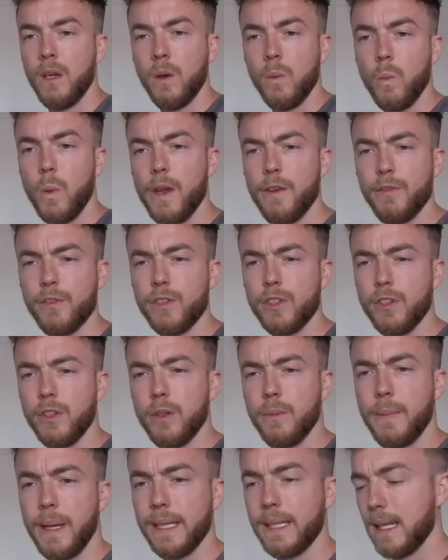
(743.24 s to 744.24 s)
width
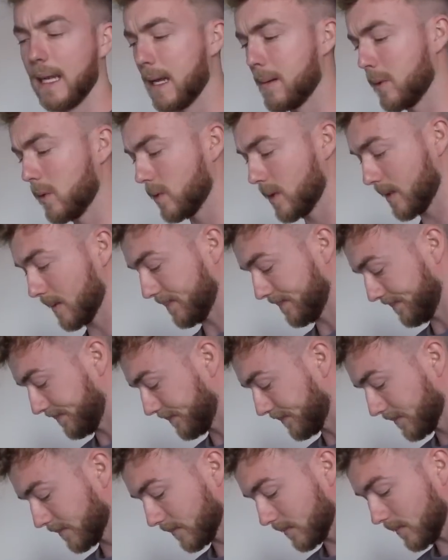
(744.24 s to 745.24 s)
to make the labels.
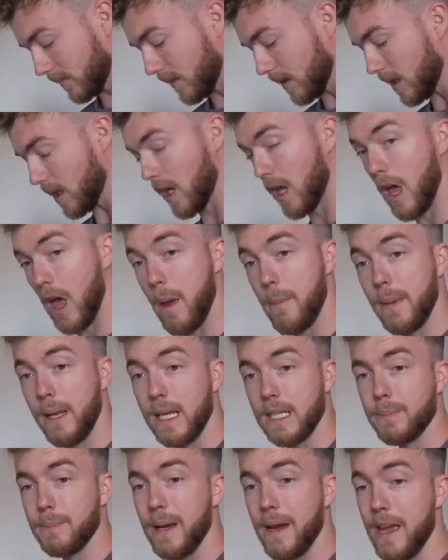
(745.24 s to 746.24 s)
And
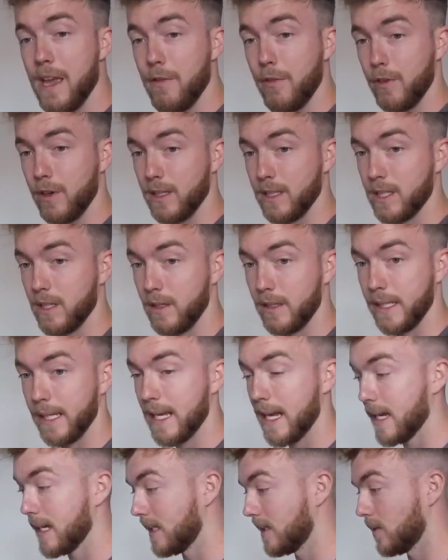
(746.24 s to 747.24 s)
that's about it for inside the
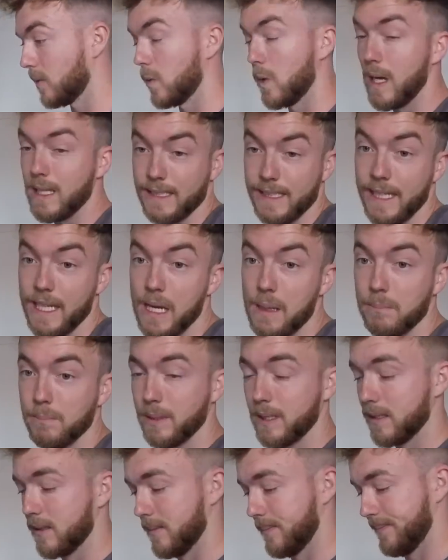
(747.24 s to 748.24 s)
case, or as it
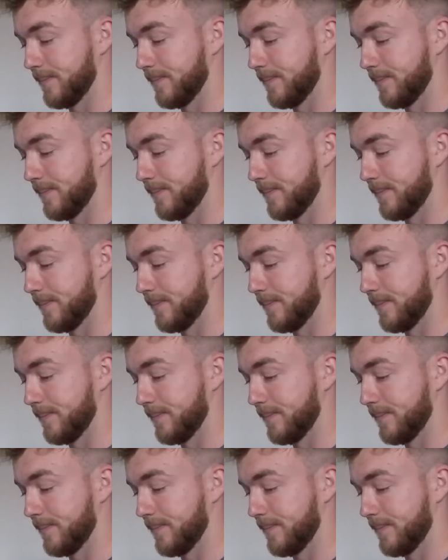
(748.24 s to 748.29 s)
comes.